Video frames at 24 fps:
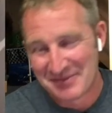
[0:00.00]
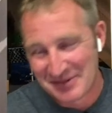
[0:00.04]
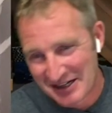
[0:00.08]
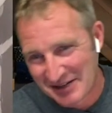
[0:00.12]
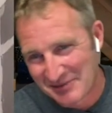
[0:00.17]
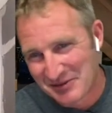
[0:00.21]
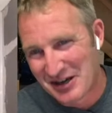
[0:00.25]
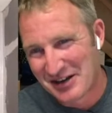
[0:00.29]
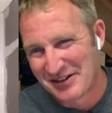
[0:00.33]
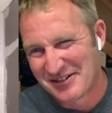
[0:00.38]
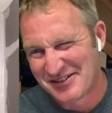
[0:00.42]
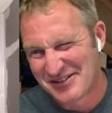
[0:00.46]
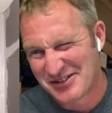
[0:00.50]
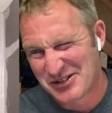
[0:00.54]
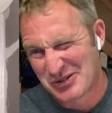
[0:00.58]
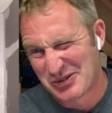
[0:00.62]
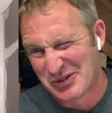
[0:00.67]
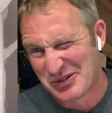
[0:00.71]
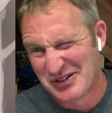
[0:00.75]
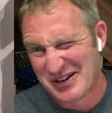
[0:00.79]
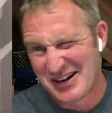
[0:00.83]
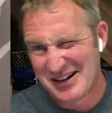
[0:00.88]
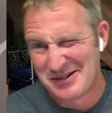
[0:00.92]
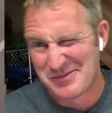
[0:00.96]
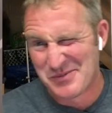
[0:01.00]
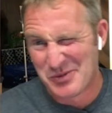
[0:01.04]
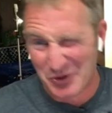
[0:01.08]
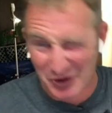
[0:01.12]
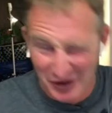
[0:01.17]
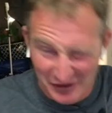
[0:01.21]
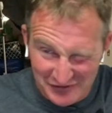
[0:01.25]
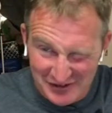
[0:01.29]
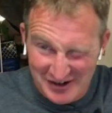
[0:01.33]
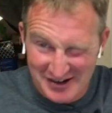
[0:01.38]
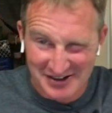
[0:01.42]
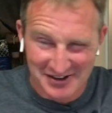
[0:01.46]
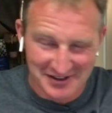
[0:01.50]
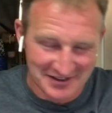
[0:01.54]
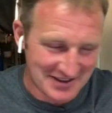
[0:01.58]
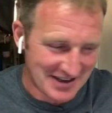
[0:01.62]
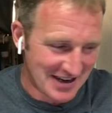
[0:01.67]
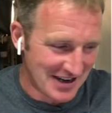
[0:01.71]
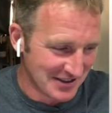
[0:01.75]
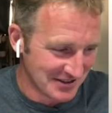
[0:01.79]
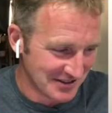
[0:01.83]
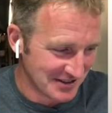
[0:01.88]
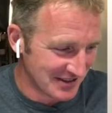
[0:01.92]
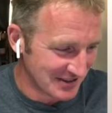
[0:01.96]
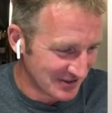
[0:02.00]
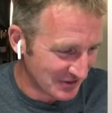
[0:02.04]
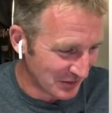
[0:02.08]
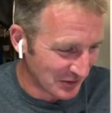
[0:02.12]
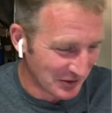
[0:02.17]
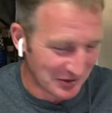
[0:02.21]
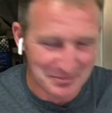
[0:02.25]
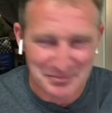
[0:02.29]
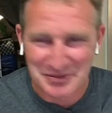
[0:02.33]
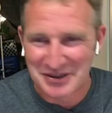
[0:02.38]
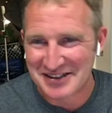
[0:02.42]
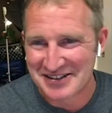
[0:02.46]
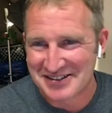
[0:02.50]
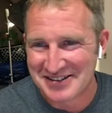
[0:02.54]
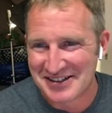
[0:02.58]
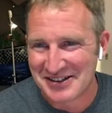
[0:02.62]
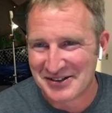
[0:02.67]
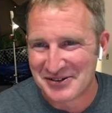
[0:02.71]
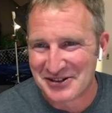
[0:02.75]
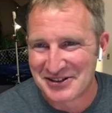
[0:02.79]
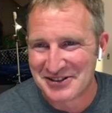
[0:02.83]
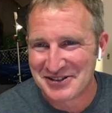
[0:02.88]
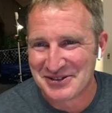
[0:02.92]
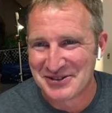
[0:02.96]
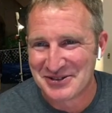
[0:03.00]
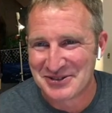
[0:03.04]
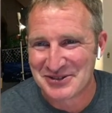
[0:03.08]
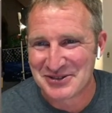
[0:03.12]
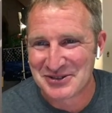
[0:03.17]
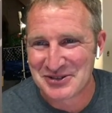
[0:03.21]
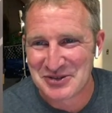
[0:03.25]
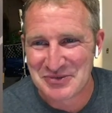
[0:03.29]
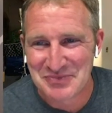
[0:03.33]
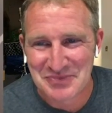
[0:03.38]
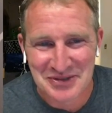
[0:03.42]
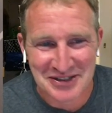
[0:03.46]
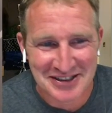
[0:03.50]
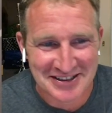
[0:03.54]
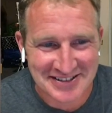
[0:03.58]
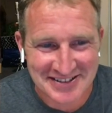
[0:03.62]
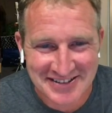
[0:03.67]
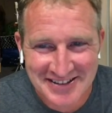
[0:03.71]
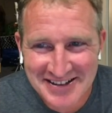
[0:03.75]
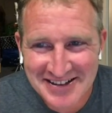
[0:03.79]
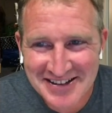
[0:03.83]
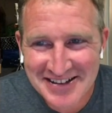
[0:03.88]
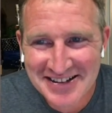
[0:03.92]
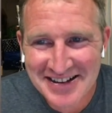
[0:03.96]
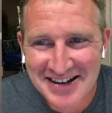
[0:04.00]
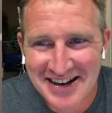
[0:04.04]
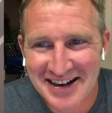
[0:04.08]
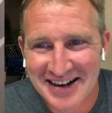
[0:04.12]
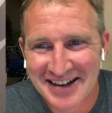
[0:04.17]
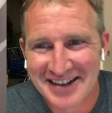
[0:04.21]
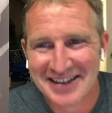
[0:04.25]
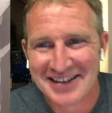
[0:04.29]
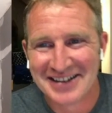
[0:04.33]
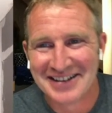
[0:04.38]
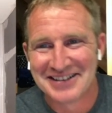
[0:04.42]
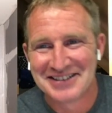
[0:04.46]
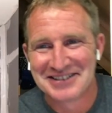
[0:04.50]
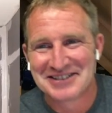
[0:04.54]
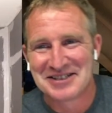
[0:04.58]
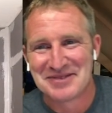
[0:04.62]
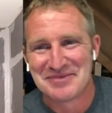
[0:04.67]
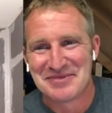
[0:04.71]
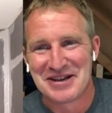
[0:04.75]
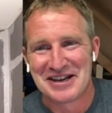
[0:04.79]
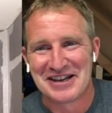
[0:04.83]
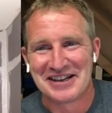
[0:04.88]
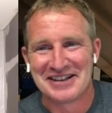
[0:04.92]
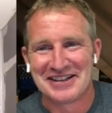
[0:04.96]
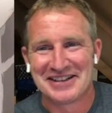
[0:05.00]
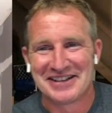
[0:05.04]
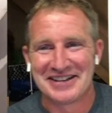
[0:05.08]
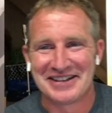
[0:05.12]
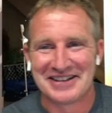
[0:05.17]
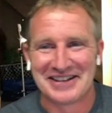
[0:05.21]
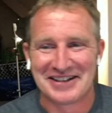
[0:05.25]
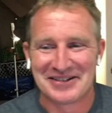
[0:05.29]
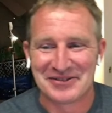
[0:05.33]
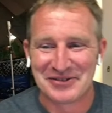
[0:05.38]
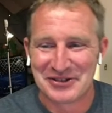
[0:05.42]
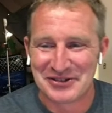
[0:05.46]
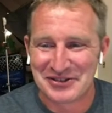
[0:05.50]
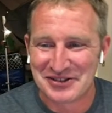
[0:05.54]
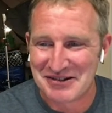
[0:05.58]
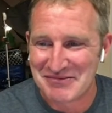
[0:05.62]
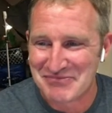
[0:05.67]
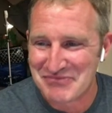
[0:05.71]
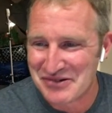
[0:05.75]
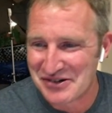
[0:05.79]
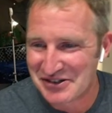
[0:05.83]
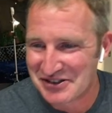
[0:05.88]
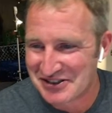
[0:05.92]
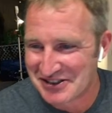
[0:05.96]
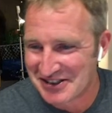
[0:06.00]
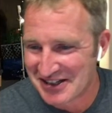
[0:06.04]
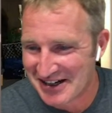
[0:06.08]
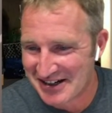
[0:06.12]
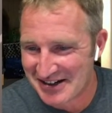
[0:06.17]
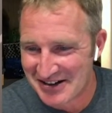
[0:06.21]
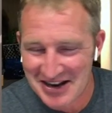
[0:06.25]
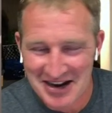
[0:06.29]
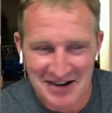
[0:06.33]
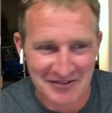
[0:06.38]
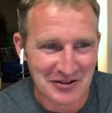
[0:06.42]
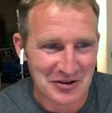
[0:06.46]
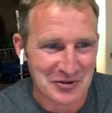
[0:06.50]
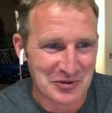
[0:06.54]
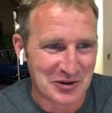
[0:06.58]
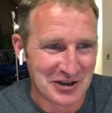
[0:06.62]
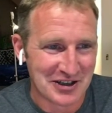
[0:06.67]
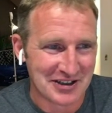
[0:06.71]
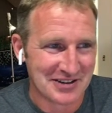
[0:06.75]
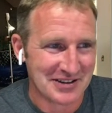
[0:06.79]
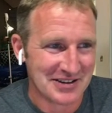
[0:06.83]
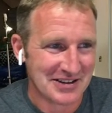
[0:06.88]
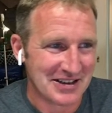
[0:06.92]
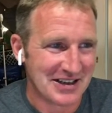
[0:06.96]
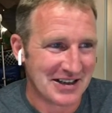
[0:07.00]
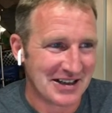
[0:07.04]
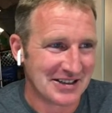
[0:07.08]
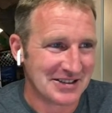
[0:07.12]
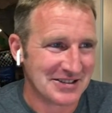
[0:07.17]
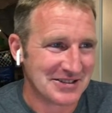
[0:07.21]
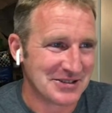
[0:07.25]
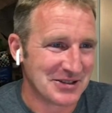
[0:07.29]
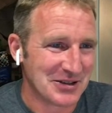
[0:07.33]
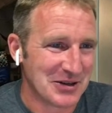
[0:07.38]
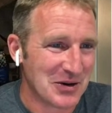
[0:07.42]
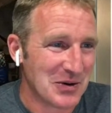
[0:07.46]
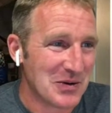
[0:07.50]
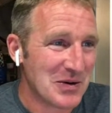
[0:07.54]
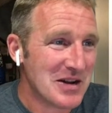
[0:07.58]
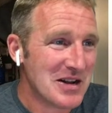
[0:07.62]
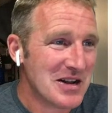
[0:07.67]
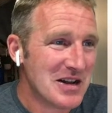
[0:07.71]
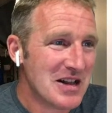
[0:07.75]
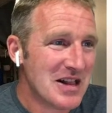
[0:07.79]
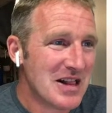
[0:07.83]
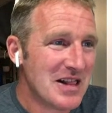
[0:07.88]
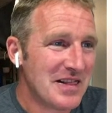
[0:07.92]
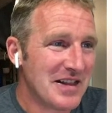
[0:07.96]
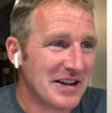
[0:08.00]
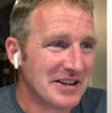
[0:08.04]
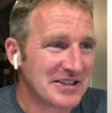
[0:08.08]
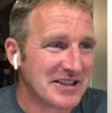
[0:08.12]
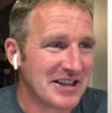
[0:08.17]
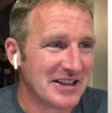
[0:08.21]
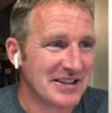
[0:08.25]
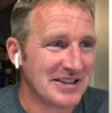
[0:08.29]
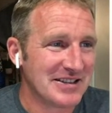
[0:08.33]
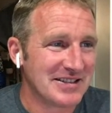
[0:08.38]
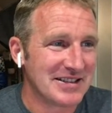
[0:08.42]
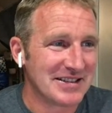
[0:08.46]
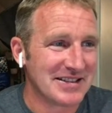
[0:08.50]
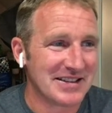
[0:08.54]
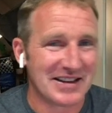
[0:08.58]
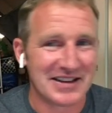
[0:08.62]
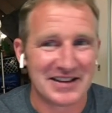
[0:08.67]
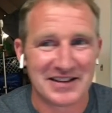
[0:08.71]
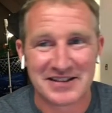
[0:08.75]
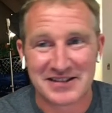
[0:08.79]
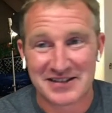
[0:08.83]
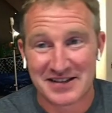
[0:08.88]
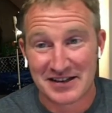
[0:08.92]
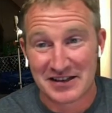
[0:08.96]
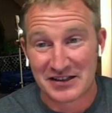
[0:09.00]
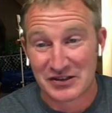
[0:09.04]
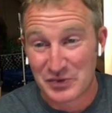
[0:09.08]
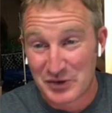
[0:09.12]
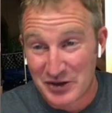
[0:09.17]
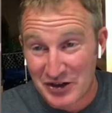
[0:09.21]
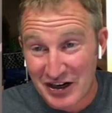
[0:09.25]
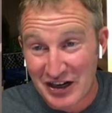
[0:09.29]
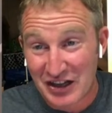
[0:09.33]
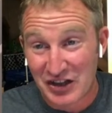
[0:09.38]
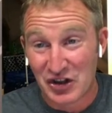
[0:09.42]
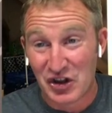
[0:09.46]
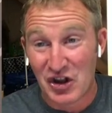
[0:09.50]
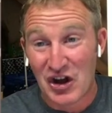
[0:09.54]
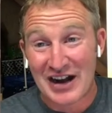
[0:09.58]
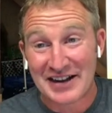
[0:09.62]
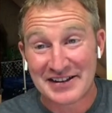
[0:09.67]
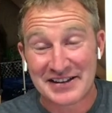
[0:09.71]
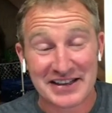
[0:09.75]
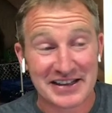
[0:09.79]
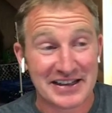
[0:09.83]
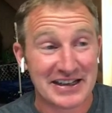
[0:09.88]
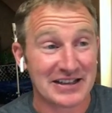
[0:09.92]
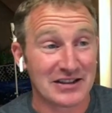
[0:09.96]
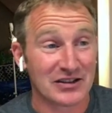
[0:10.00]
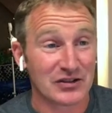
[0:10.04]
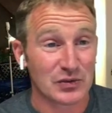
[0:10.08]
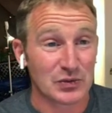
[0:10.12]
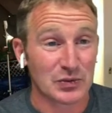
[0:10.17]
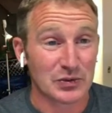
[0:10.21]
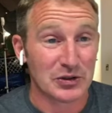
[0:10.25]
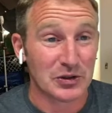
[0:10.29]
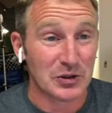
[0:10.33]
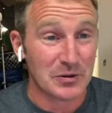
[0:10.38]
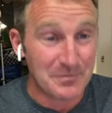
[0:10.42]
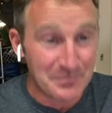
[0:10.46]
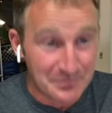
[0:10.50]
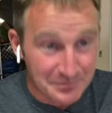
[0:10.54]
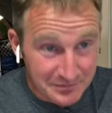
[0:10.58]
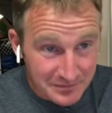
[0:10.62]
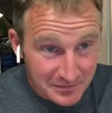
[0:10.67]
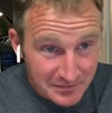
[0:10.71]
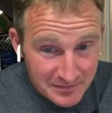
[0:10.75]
I mean, I'm not sure anymore if 100,000 is a real big deal on YouTube, but uh, it is to me, and I really appreciate everyone. Uh, so let's get into tonight's things. We've got a lot to get through.